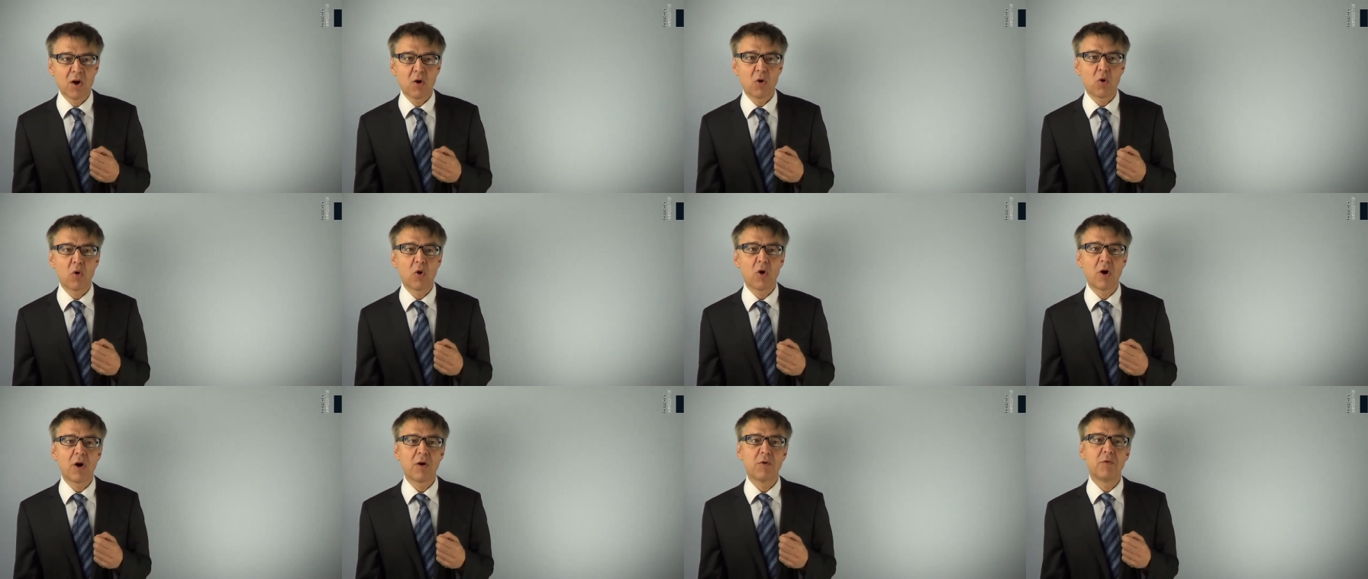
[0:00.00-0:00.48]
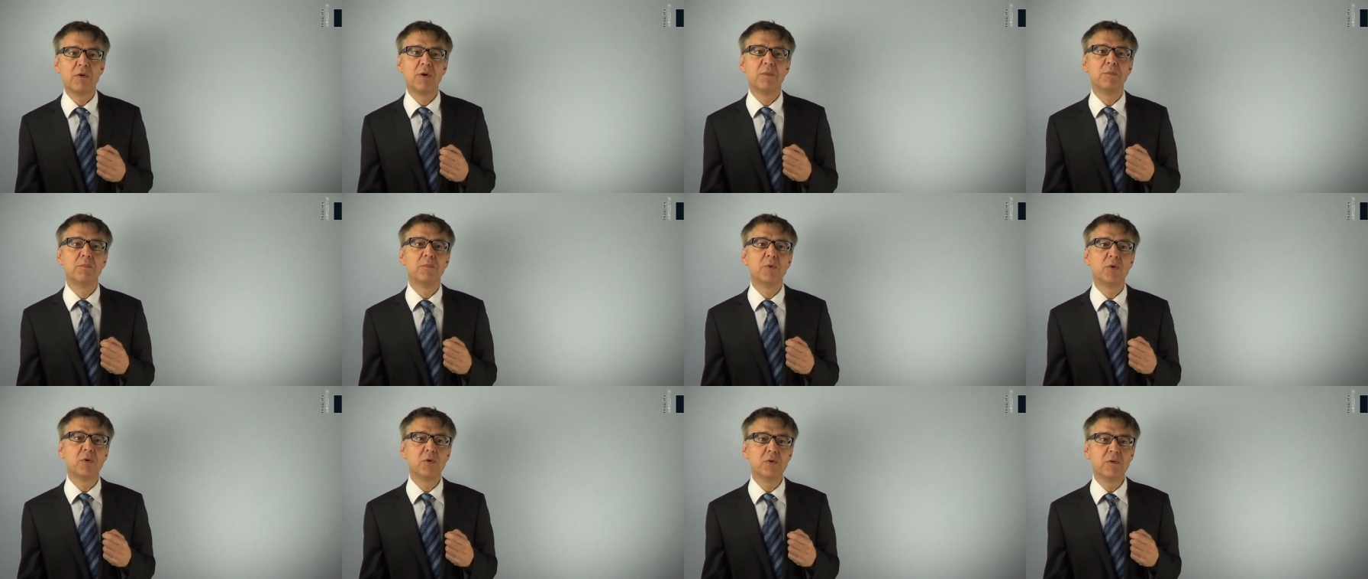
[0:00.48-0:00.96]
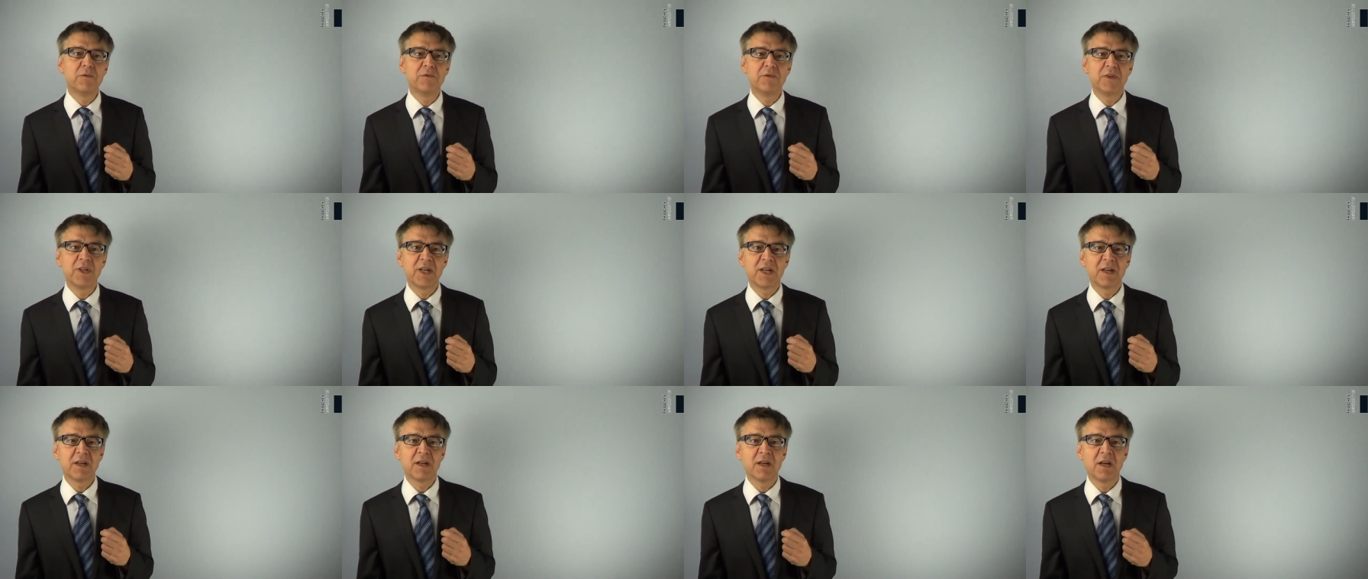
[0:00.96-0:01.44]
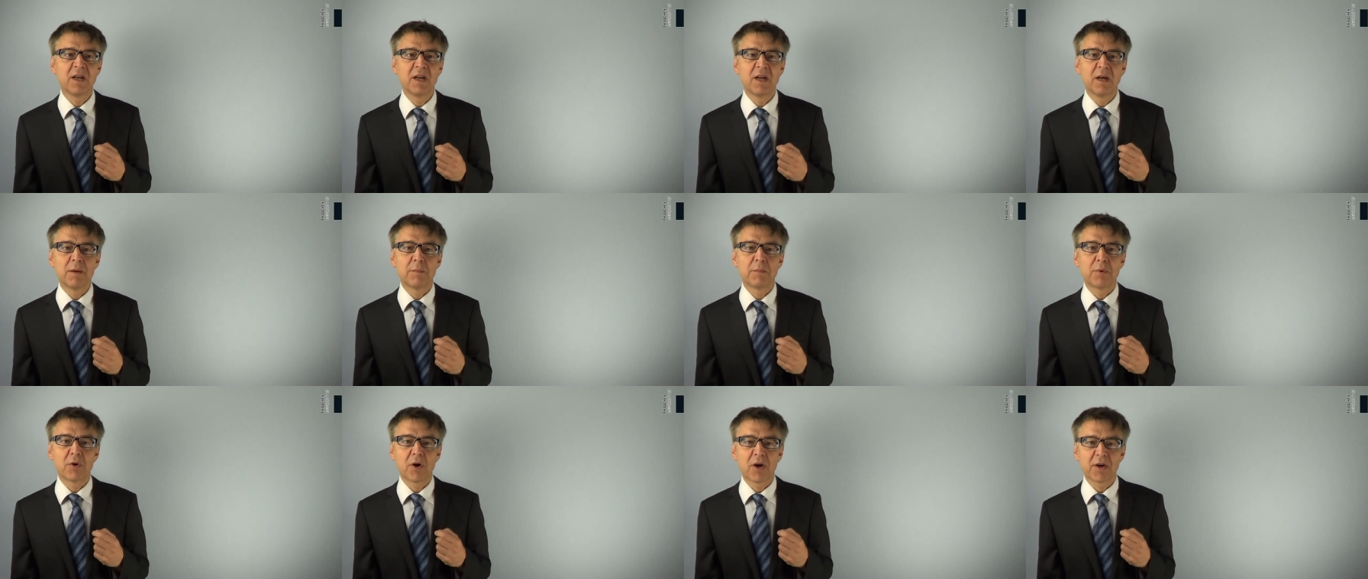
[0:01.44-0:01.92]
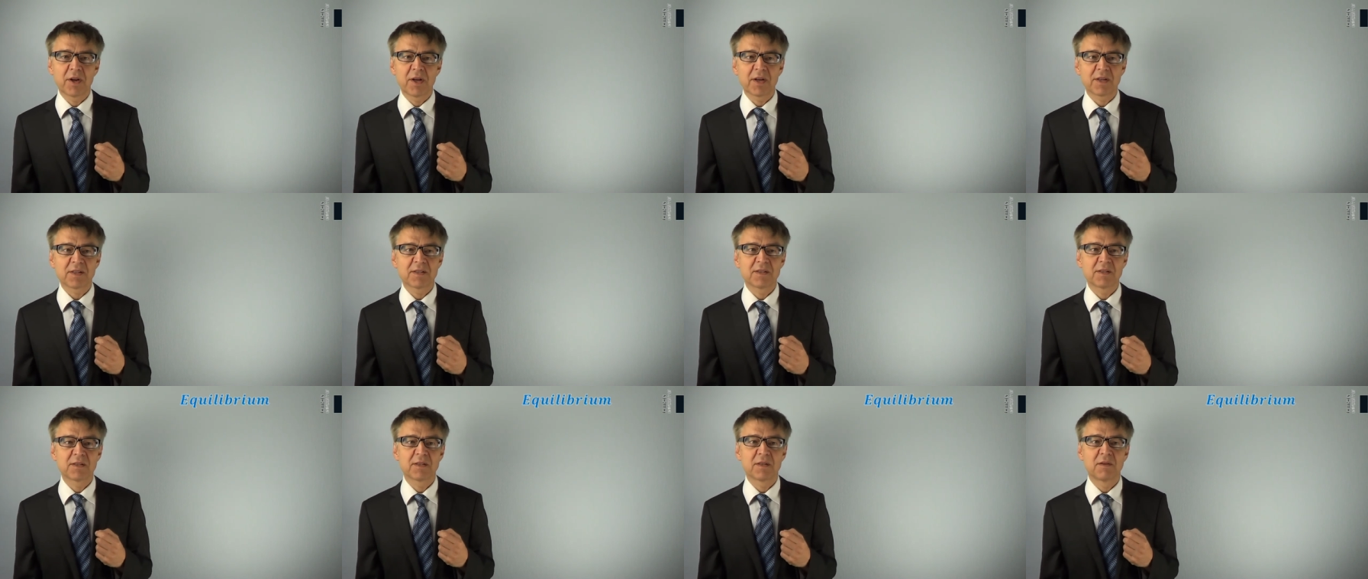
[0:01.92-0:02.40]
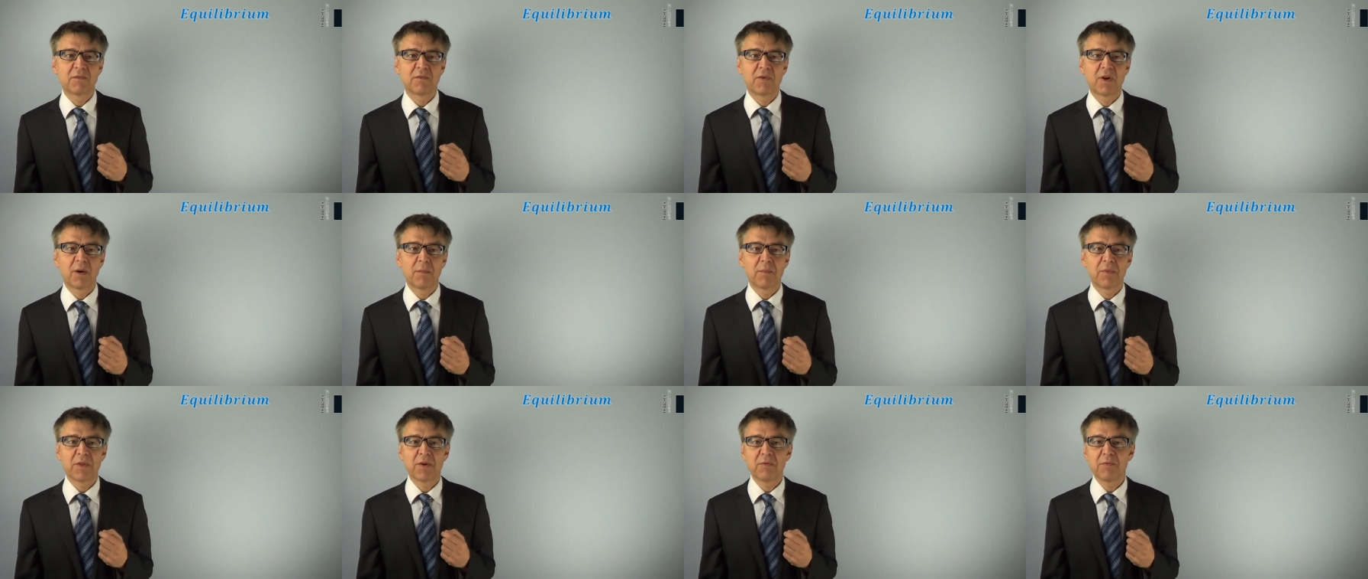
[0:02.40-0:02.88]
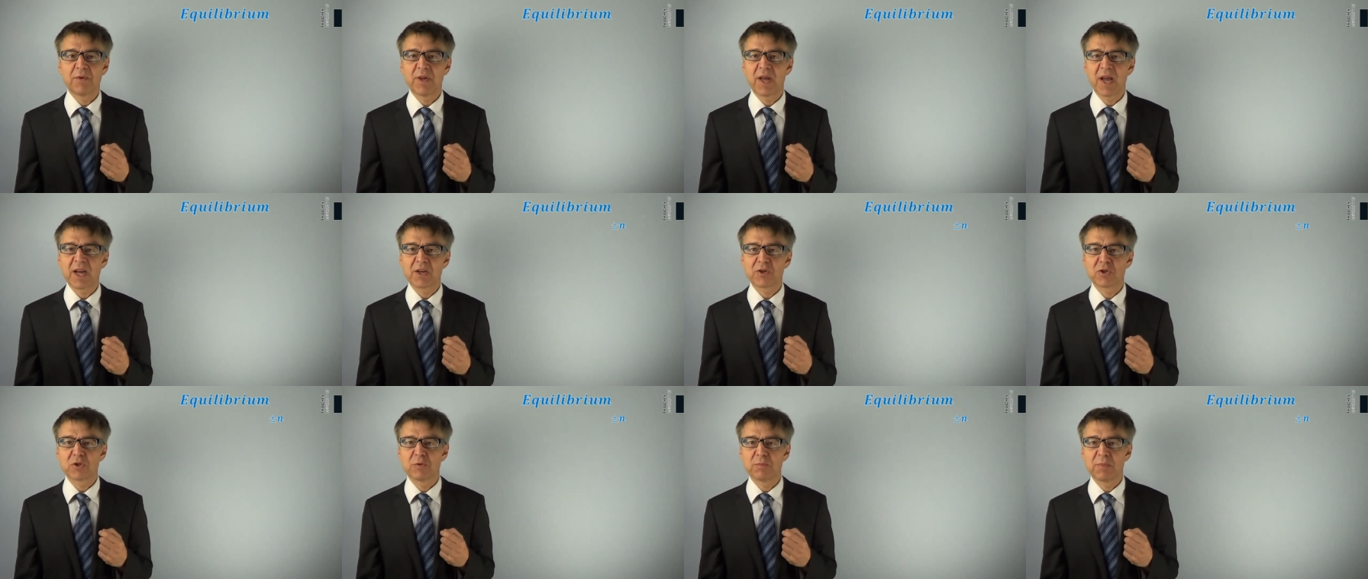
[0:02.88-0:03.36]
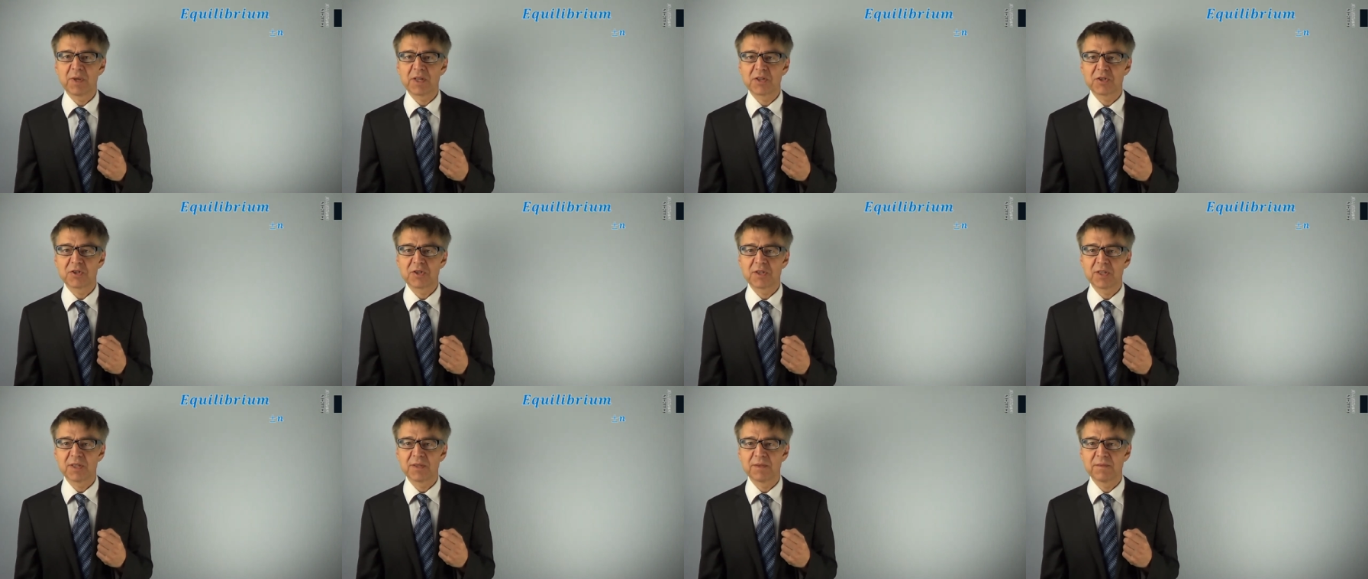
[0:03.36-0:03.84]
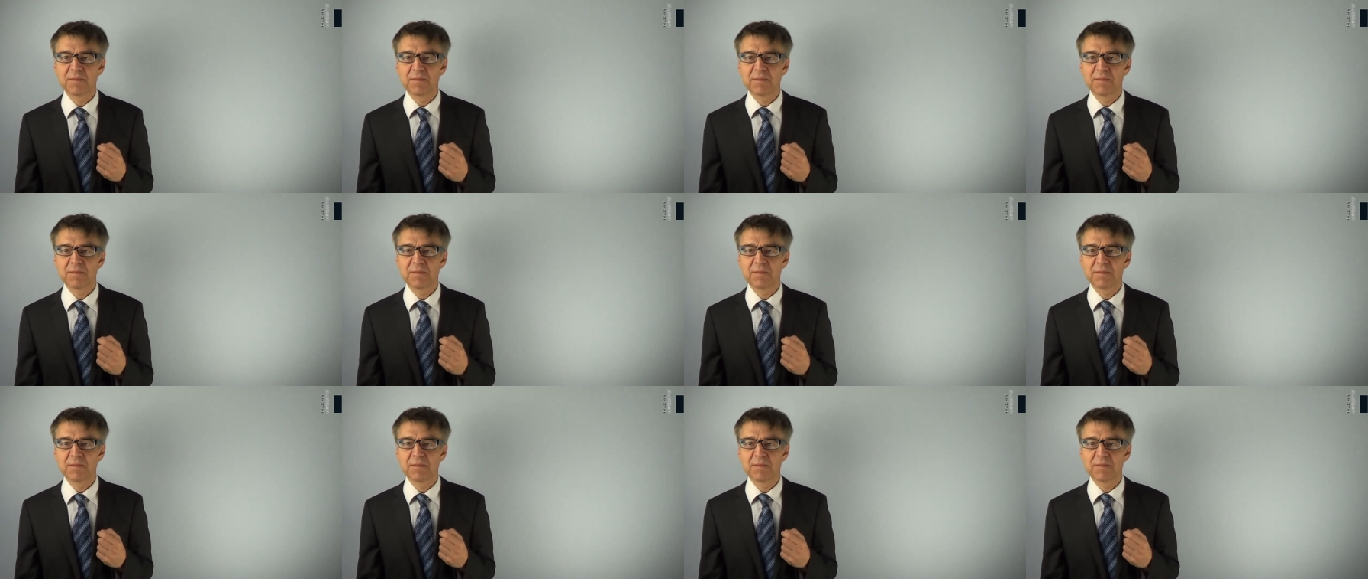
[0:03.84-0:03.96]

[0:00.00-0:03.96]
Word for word: or removing products from the reaction mixture.